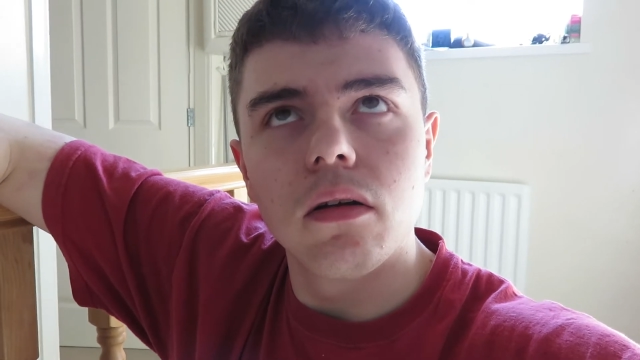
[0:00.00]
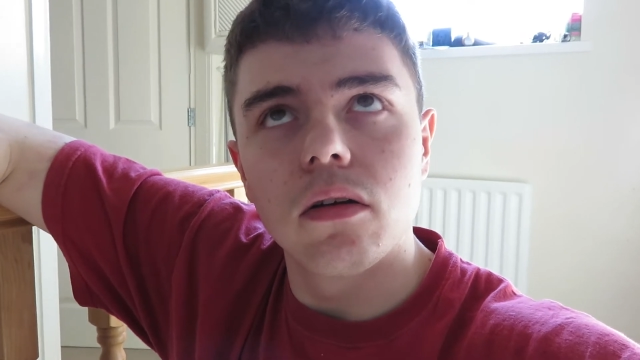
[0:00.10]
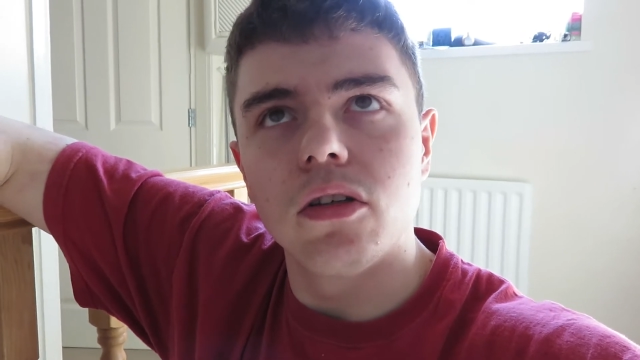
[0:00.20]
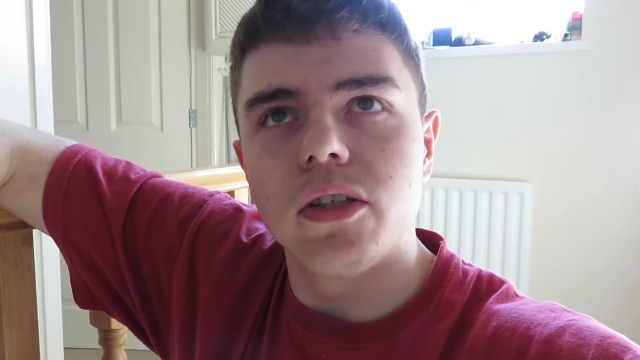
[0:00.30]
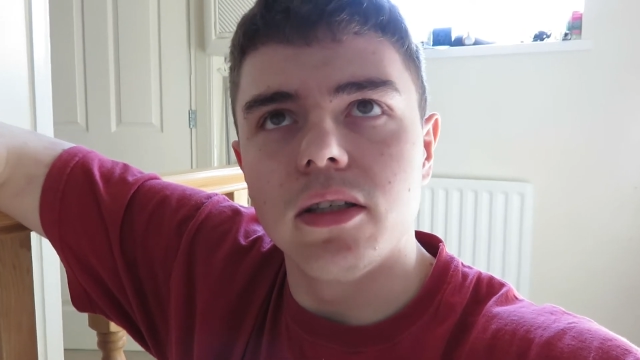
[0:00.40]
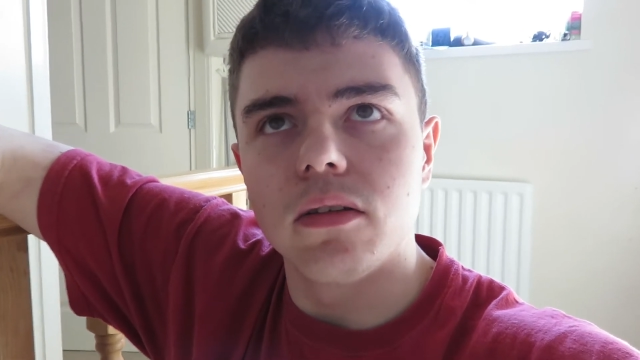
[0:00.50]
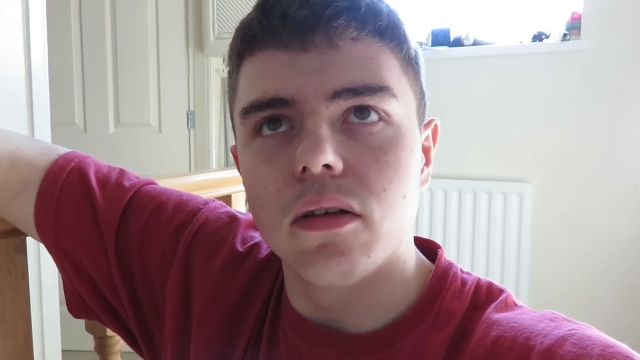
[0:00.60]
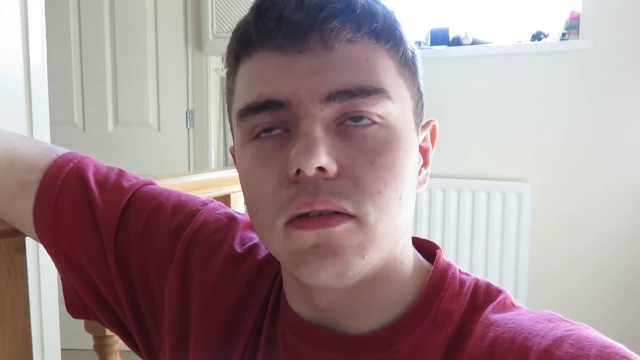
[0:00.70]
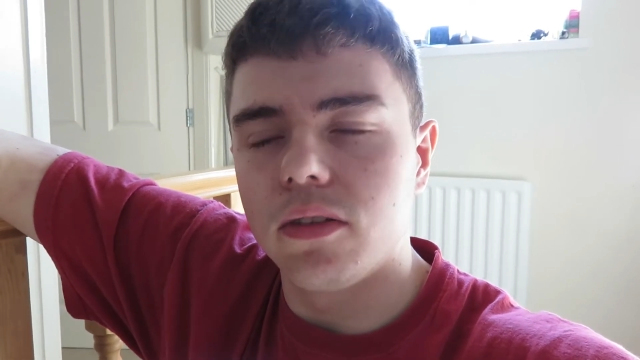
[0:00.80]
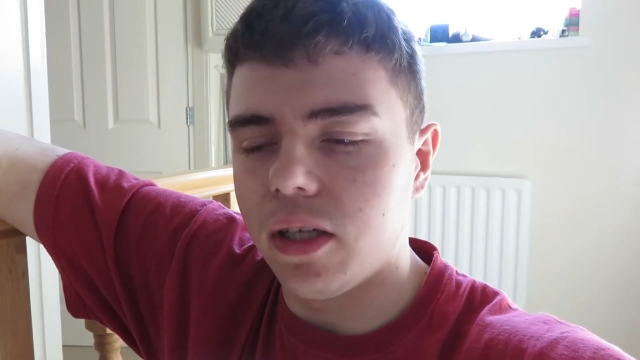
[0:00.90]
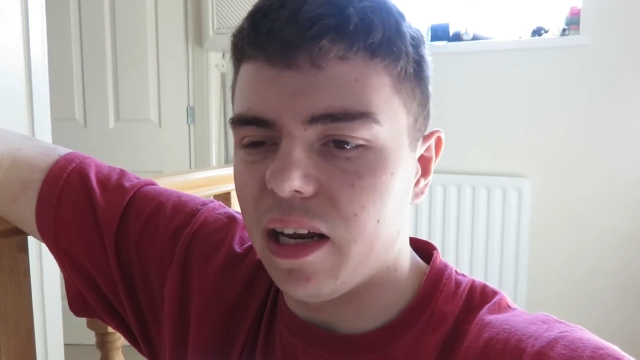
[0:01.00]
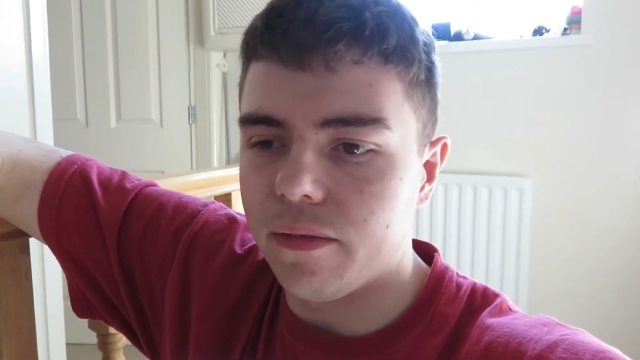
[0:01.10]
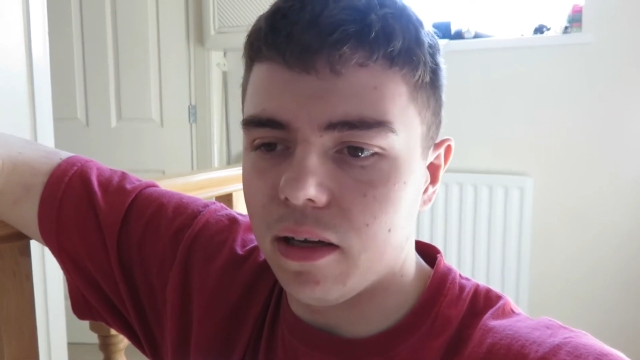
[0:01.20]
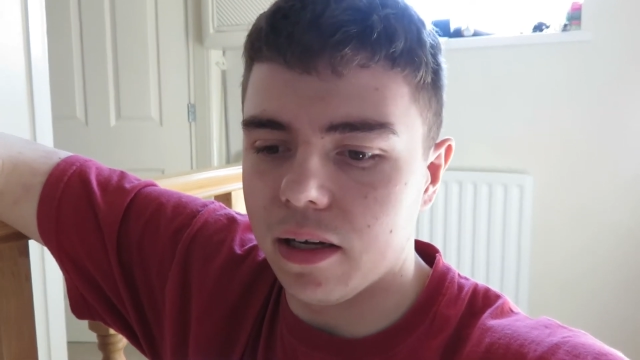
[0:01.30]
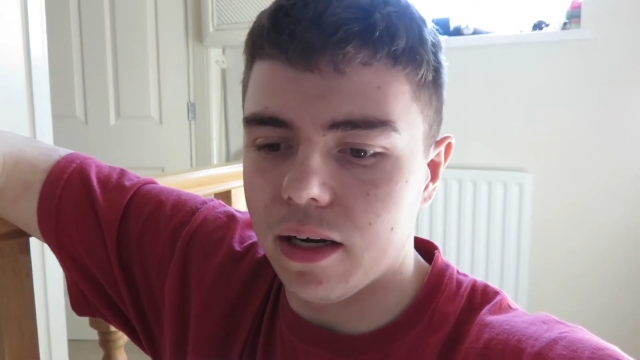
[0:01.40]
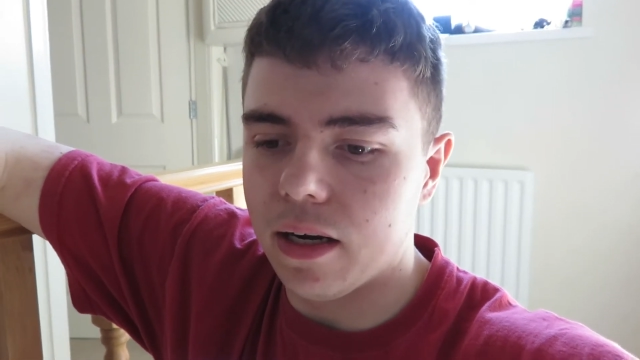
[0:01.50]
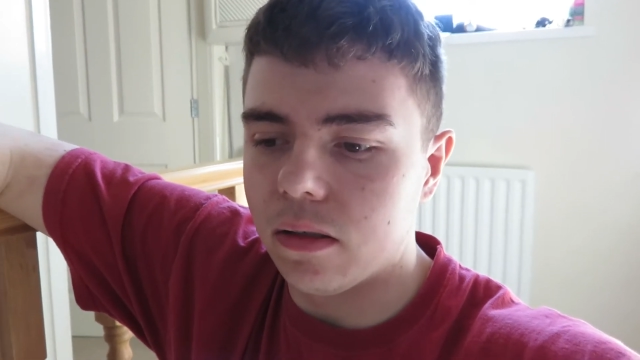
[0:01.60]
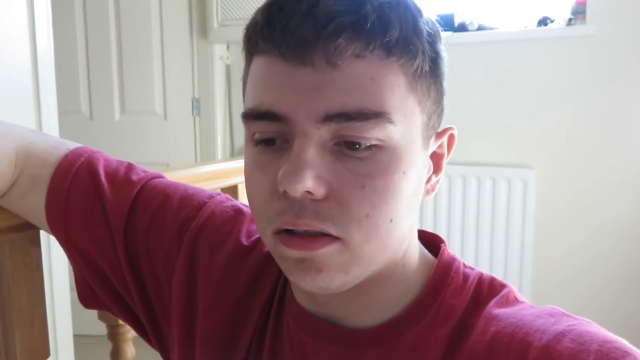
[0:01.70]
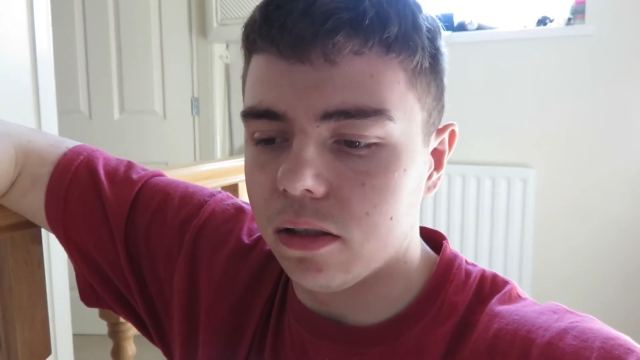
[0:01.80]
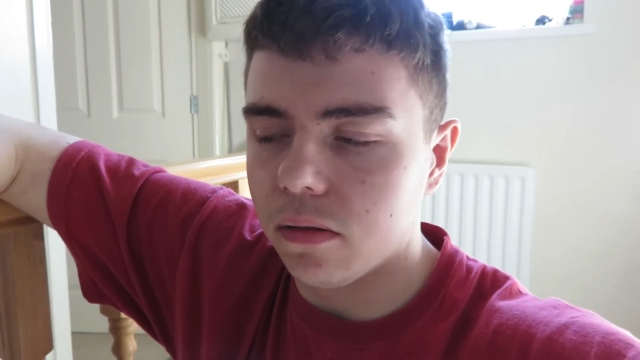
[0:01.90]
because she left like an
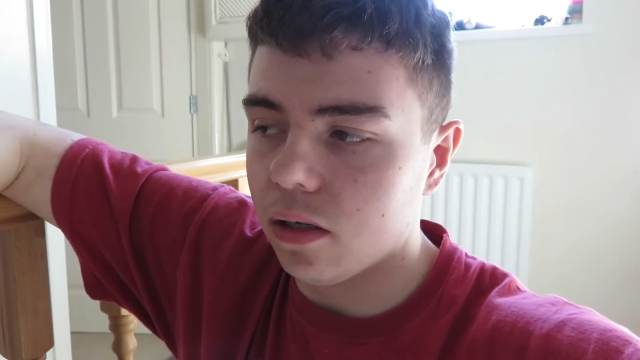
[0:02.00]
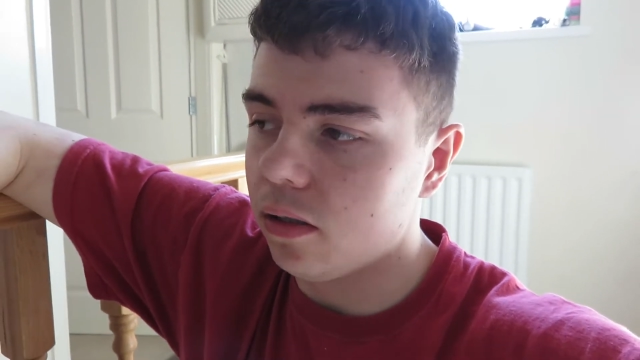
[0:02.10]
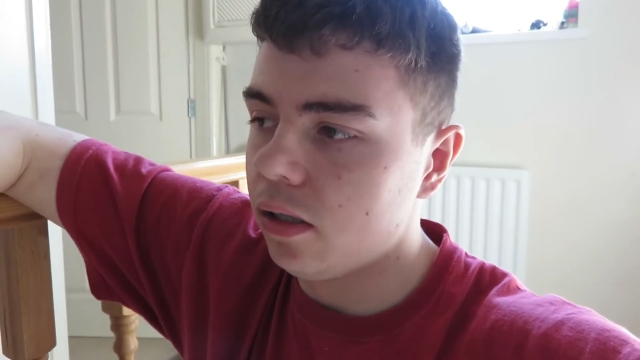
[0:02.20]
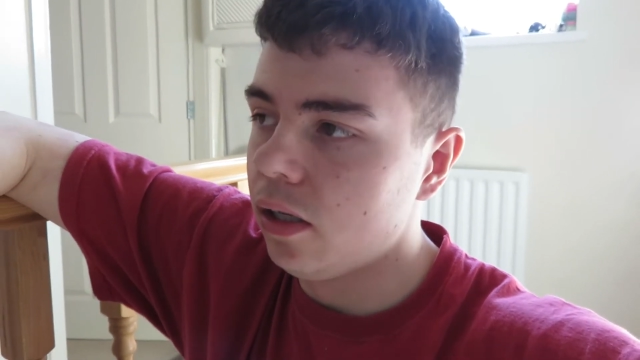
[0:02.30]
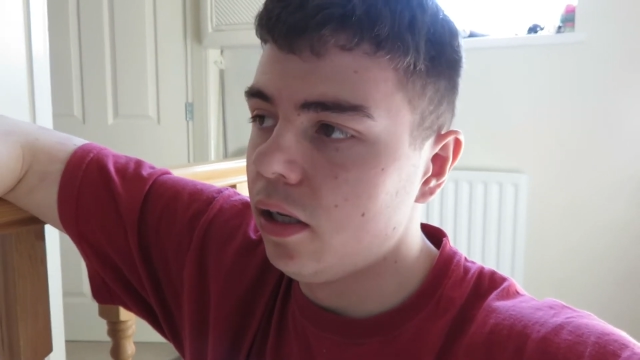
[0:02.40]
hour or so ago.